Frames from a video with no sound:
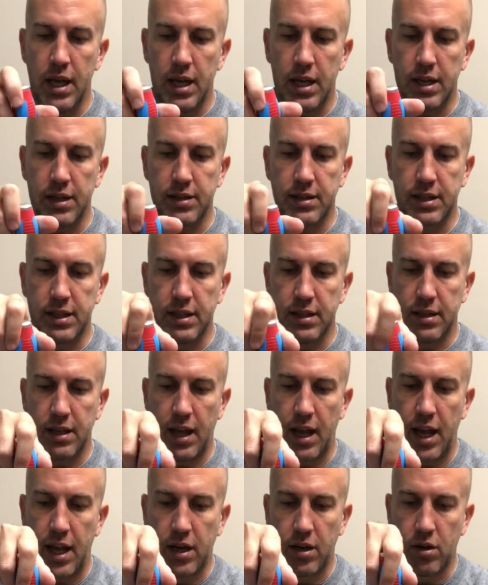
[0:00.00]
is get the
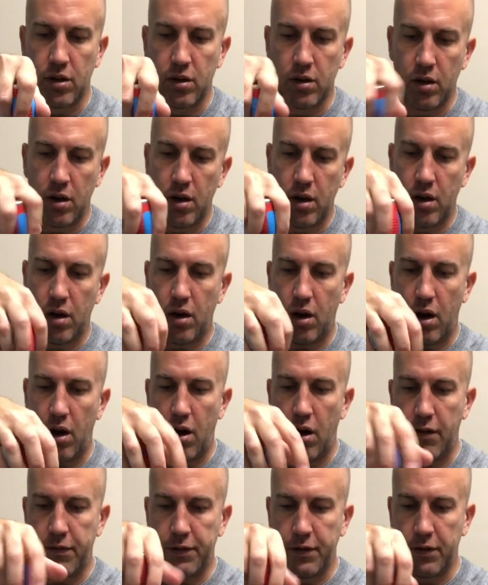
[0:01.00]
hanger
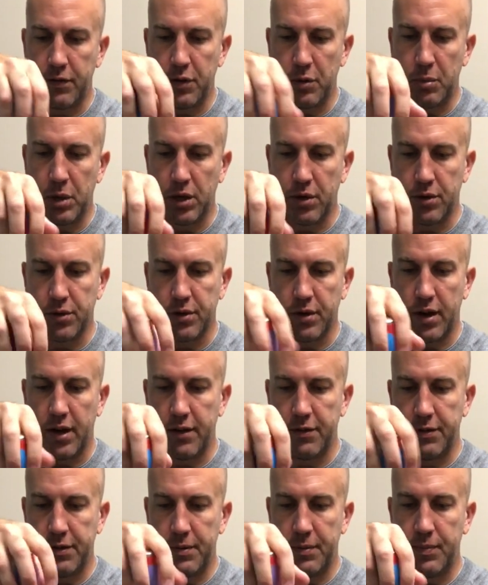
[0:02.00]
off of the pedal
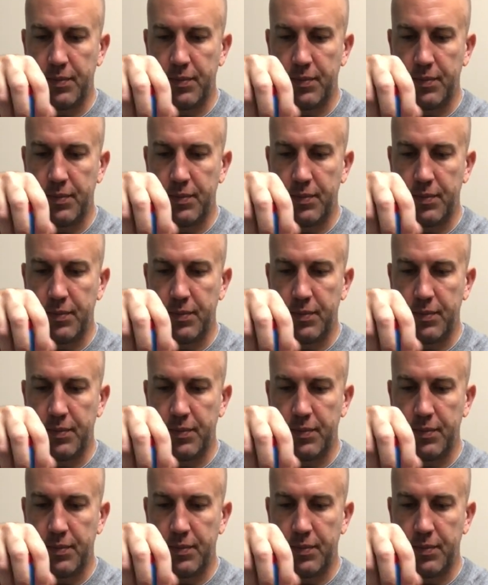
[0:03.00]
drive.